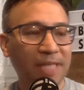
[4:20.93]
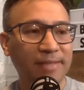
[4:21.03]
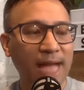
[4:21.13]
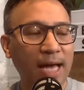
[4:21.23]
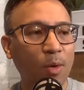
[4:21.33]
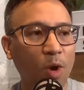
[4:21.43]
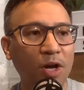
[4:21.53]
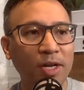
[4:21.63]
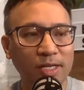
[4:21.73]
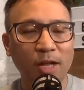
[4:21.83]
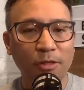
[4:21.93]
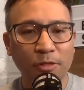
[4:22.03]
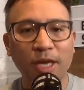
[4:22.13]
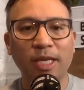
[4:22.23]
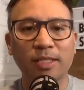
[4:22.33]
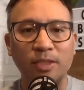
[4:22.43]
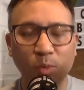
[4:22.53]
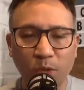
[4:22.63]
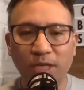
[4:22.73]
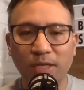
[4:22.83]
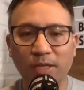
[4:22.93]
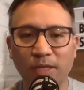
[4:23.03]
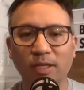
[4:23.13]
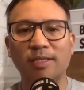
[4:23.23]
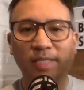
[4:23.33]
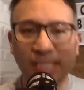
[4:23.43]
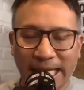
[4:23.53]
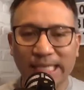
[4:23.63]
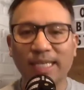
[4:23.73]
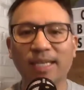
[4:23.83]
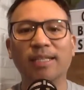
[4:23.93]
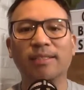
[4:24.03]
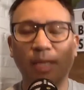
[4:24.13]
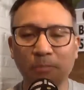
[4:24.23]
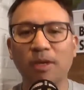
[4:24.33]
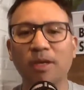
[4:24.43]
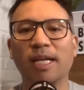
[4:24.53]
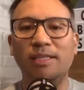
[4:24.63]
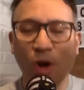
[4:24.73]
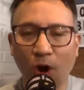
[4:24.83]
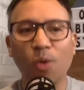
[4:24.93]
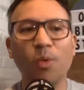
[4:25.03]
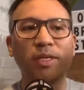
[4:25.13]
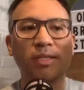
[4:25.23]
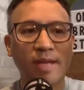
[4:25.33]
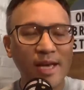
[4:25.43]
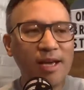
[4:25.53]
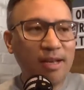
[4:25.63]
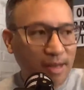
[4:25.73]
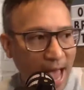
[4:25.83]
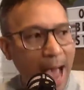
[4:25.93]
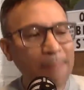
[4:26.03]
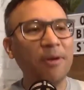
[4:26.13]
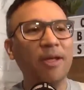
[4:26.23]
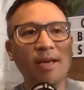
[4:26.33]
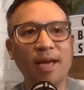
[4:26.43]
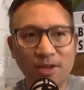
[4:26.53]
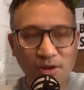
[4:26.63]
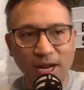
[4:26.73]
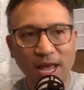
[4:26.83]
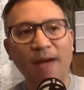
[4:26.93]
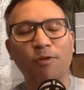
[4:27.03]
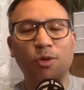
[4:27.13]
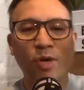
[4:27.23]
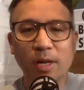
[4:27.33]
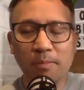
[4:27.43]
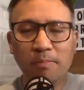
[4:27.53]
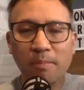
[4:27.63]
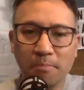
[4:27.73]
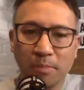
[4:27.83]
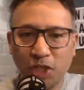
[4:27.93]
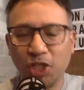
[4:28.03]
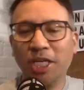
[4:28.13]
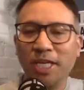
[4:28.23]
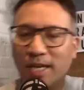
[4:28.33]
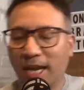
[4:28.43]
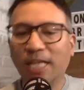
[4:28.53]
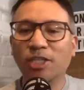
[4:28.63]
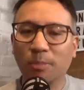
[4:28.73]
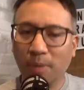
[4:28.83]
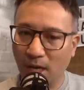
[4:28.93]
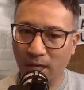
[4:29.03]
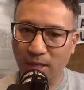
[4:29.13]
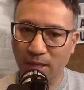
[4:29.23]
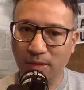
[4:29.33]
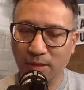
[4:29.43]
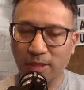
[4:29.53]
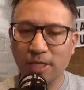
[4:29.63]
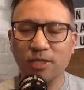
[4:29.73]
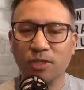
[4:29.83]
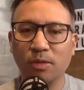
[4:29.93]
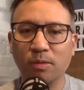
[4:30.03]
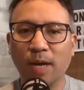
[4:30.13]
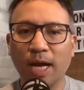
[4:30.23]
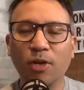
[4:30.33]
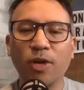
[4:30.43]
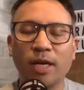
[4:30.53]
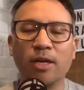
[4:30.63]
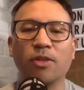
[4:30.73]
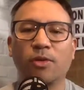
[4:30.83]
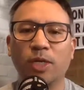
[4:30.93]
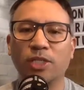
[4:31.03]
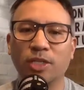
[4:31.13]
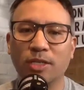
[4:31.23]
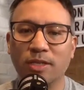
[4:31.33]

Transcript: not a one and done thing. It's a weekly, it's a daily, it's something that's always happening, and you're going to have to create a machine and an engine behind it. So I know you had another question in